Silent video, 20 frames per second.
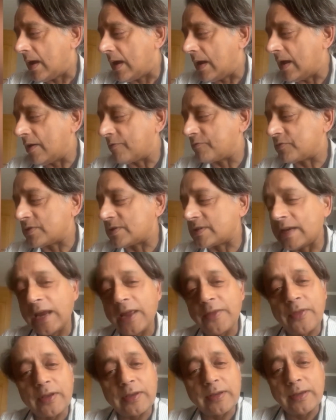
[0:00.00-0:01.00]
I have to say
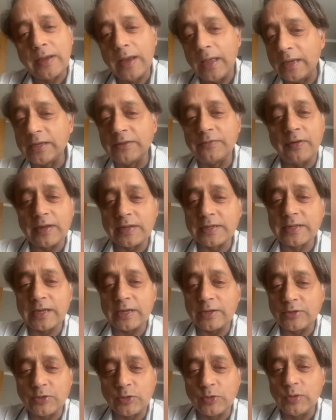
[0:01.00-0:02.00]
that none of us
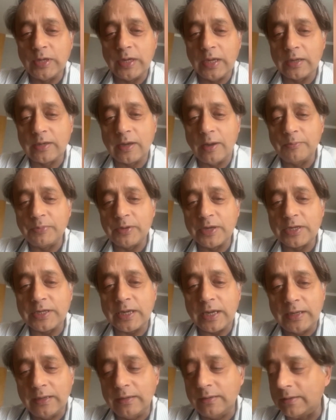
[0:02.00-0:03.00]
can truly accomplish
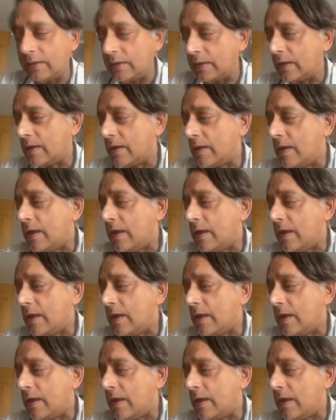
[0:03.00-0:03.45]
anything